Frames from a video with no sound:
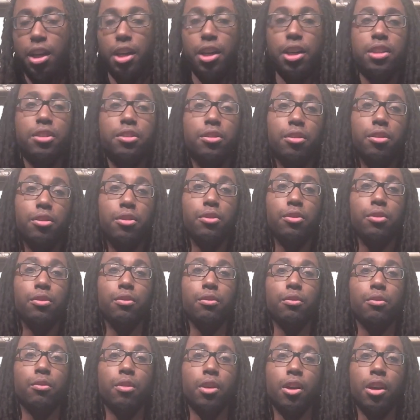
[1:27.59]
it took
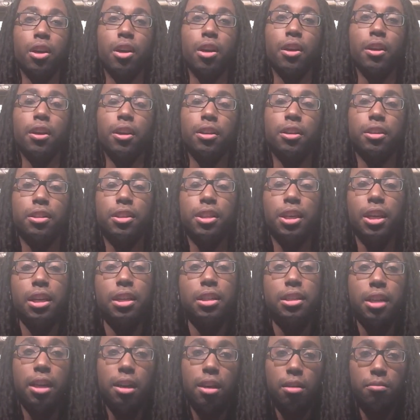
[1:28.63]
you
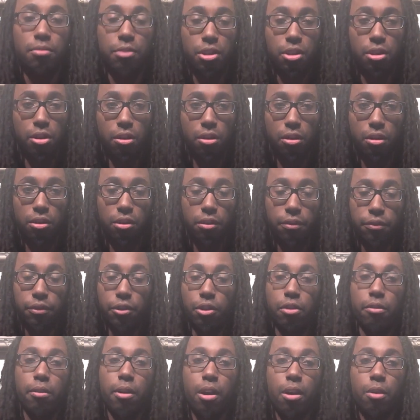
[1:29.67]
10 times as long to
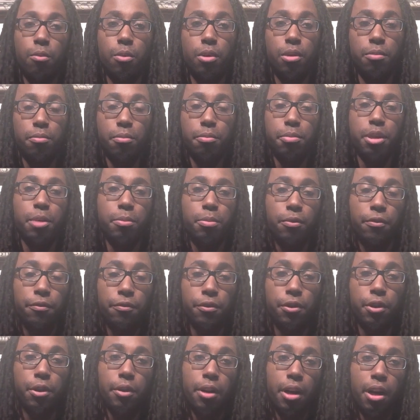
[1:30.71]
figure out what people
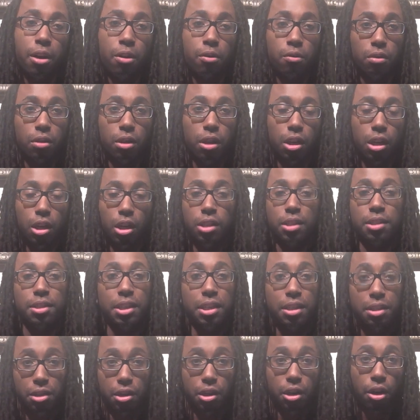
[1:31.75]
figured out a
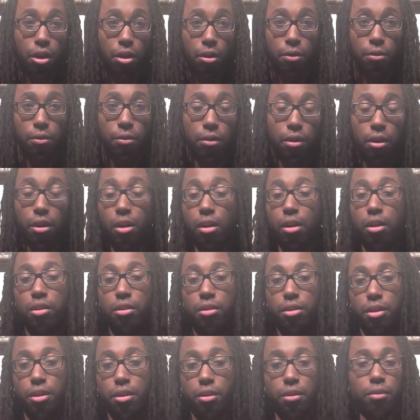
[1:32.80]
season ago
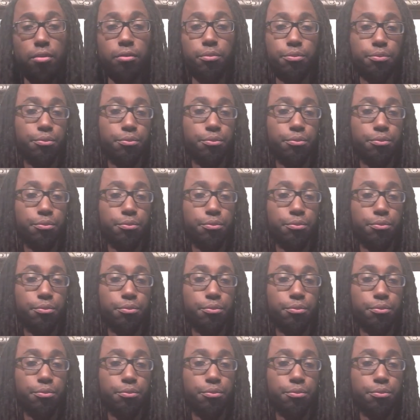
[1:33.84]
so,